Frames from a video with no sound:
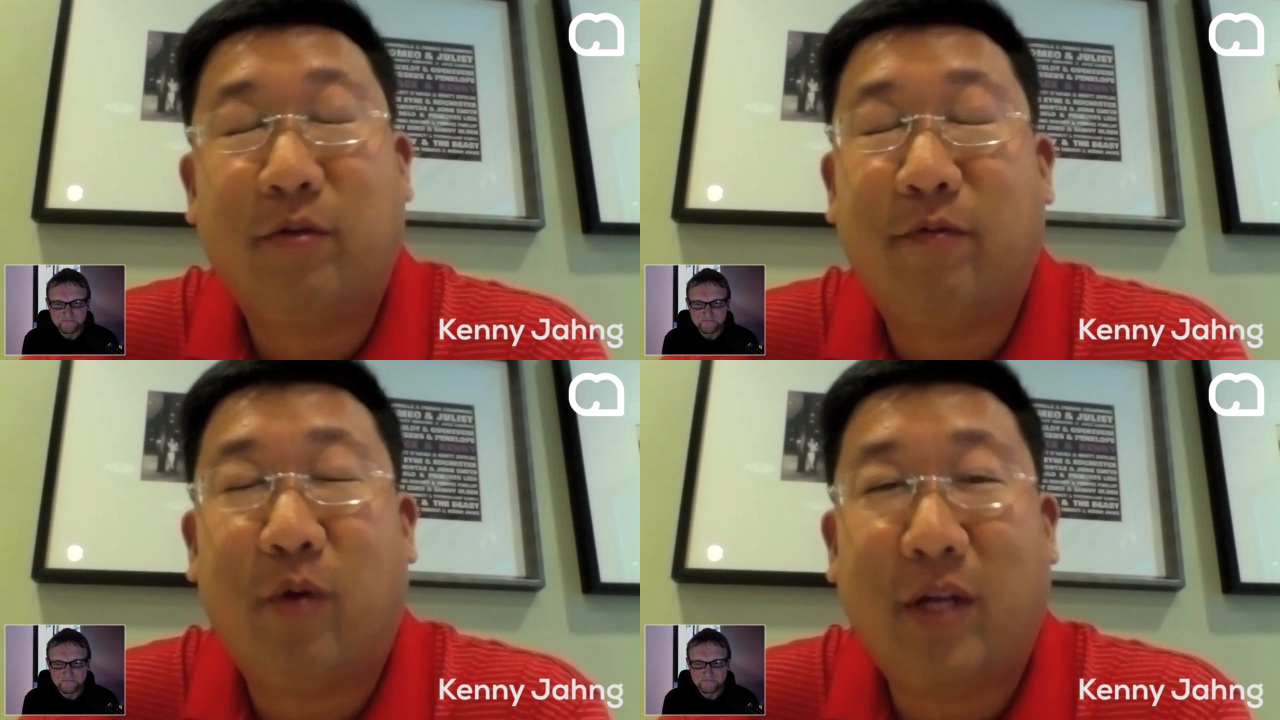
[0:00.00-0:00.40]

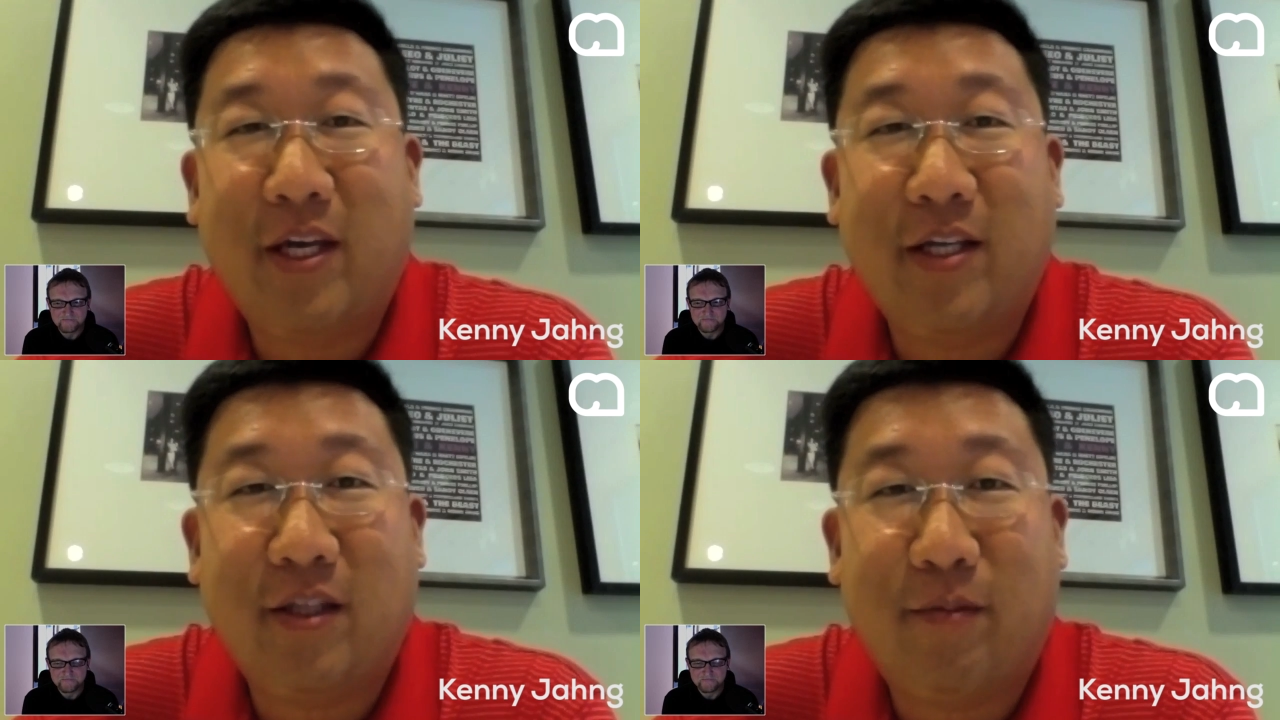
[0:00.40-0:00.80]
Speaker 1: 240
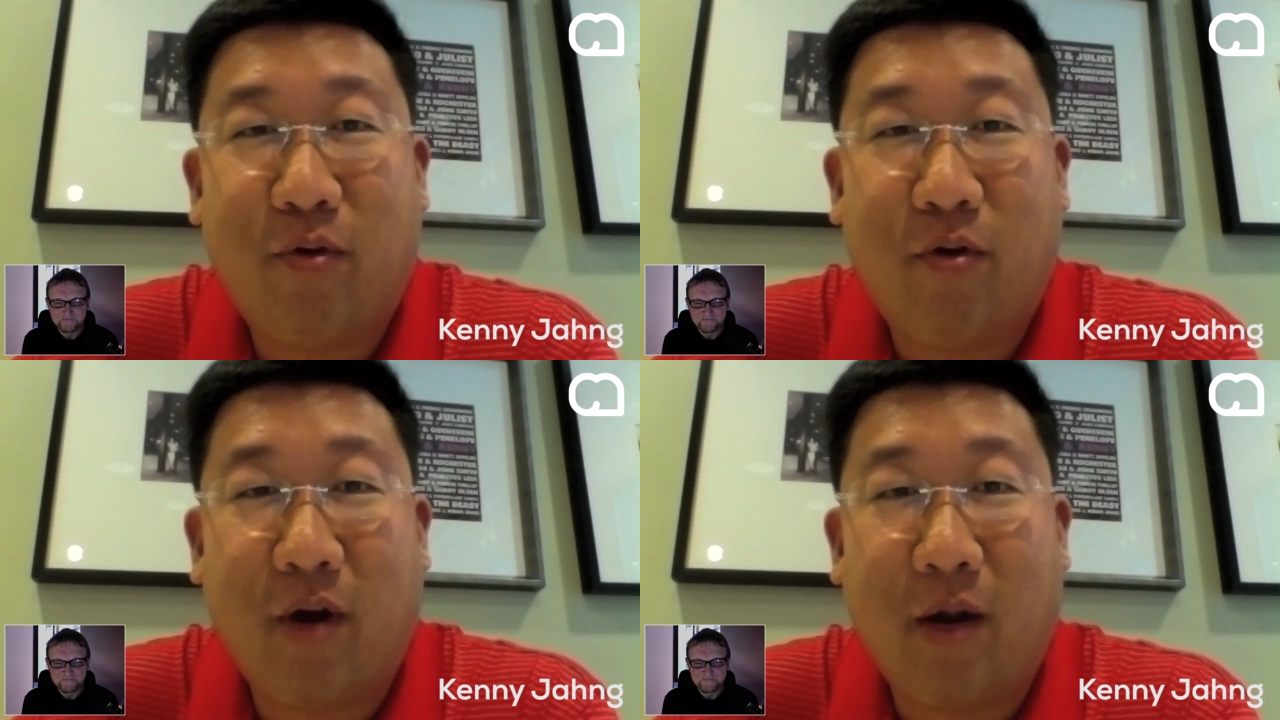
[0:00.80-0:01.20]
kids in the
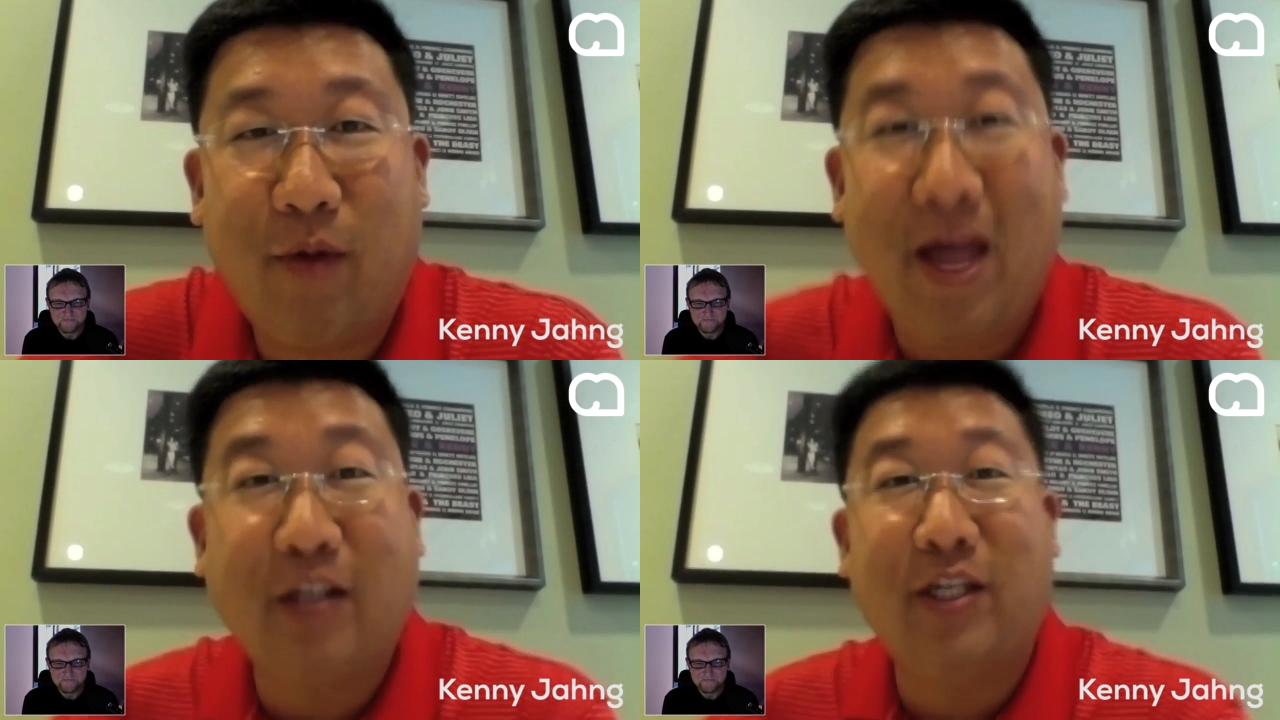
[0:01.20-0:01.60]
program.
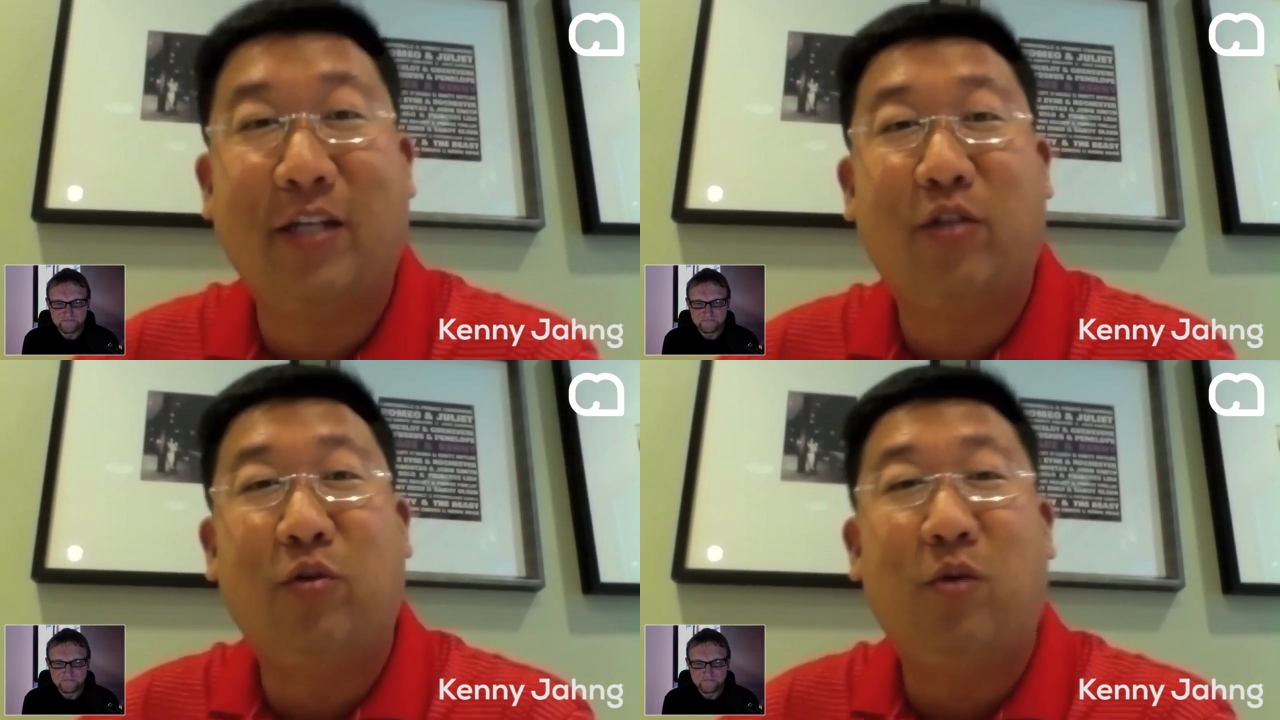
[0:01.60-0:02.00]
We actually
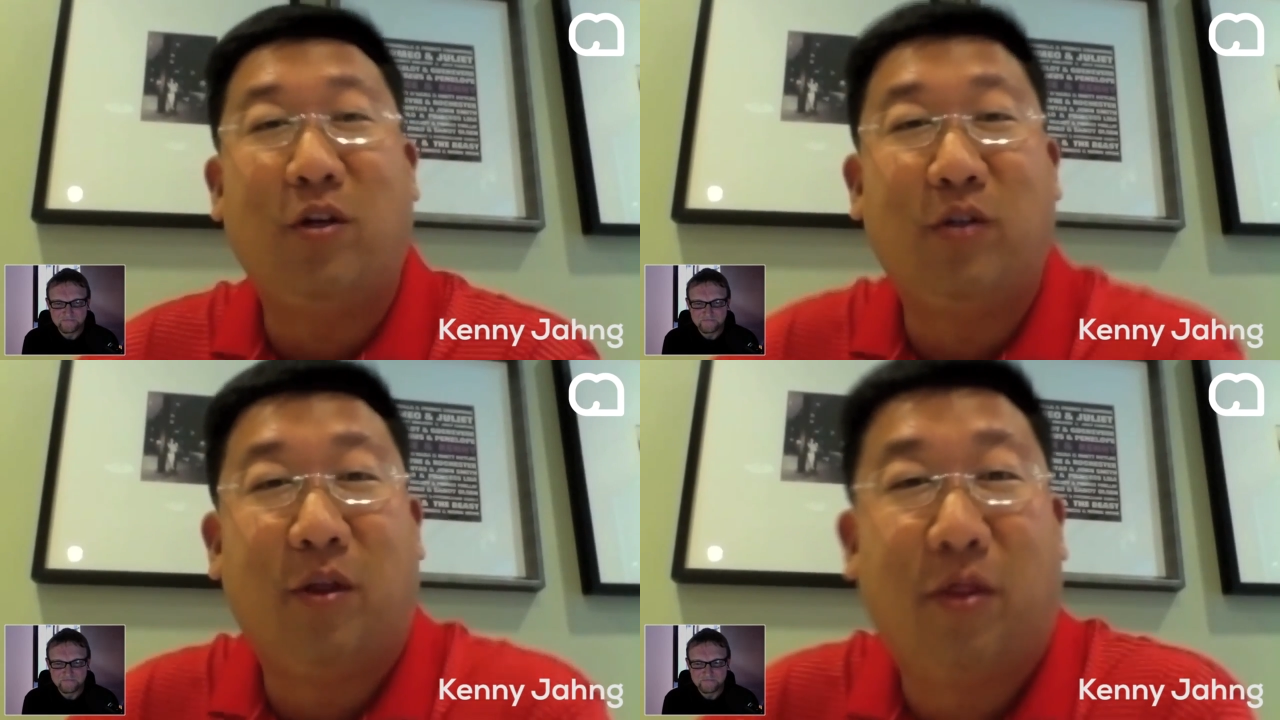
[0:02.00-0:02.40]
had
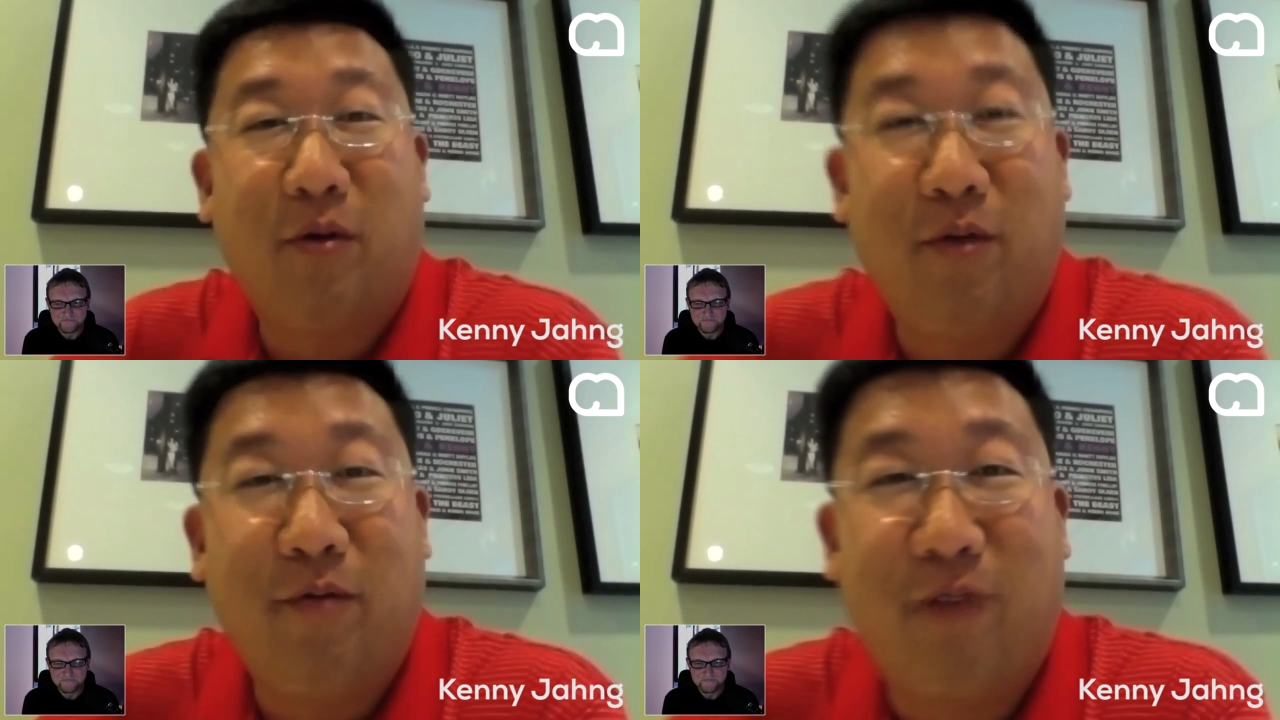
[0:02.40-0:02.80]

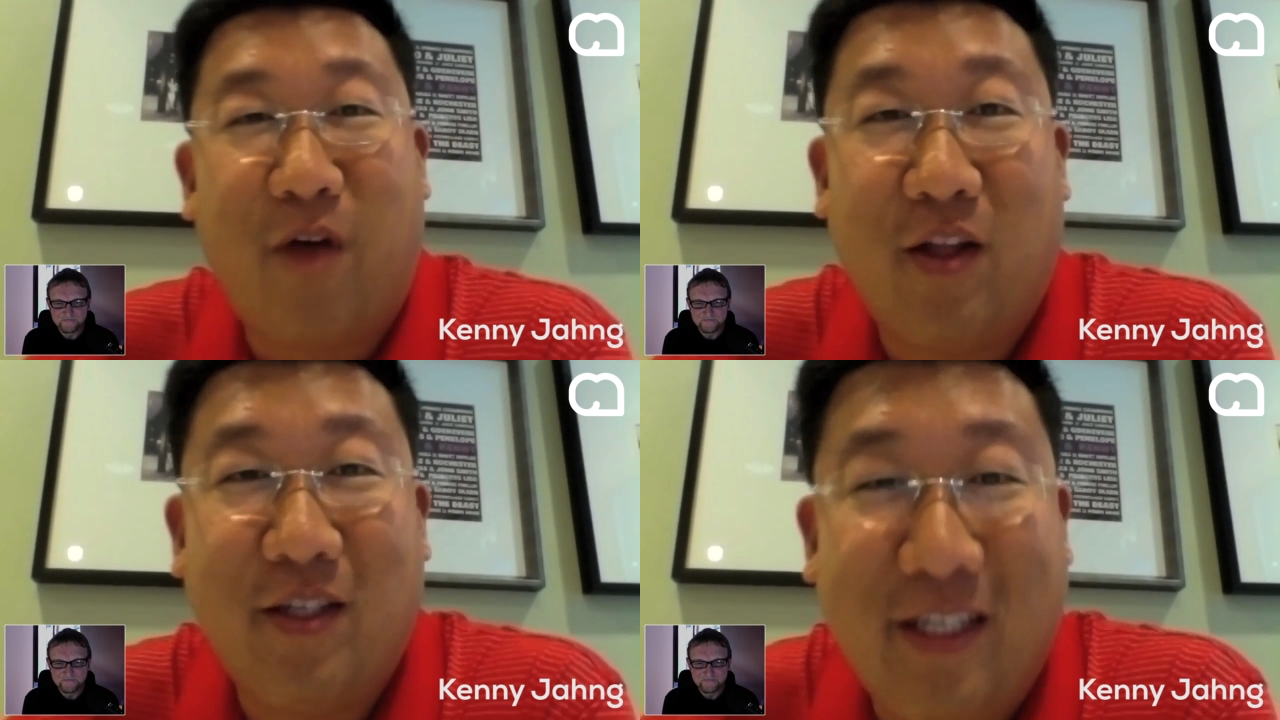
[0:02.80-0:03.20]
230
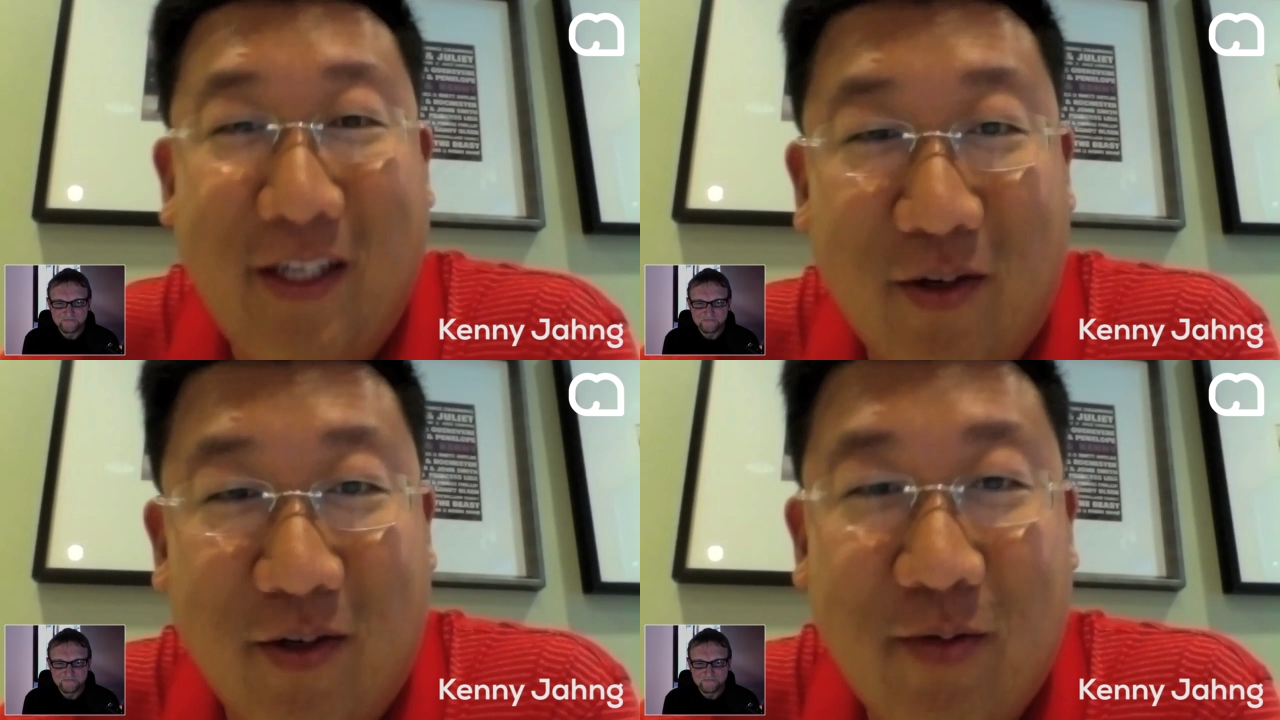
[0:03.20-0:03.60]
volunteers,